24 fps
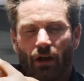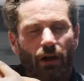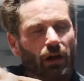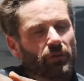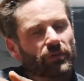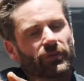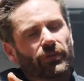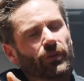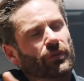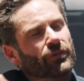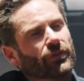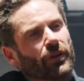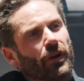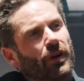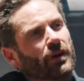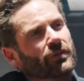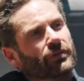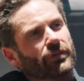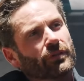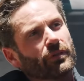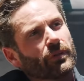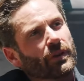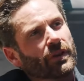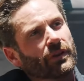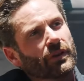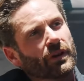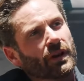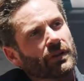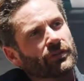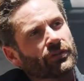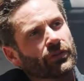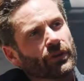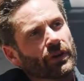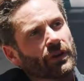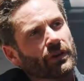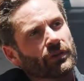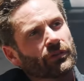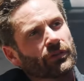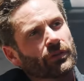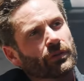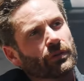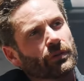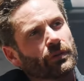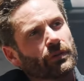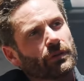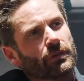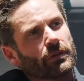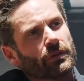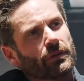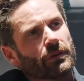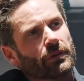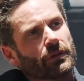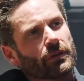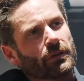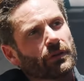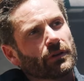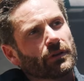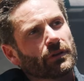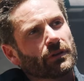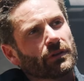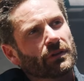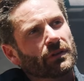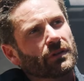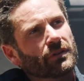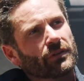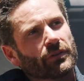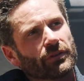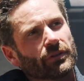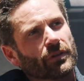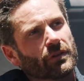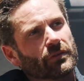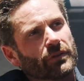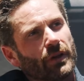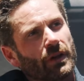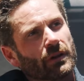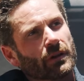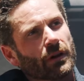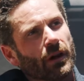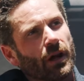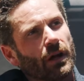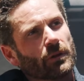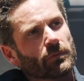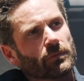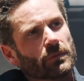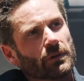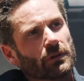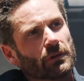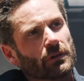I'm so sorry for the way that I treated you. You didn't deserve that crap.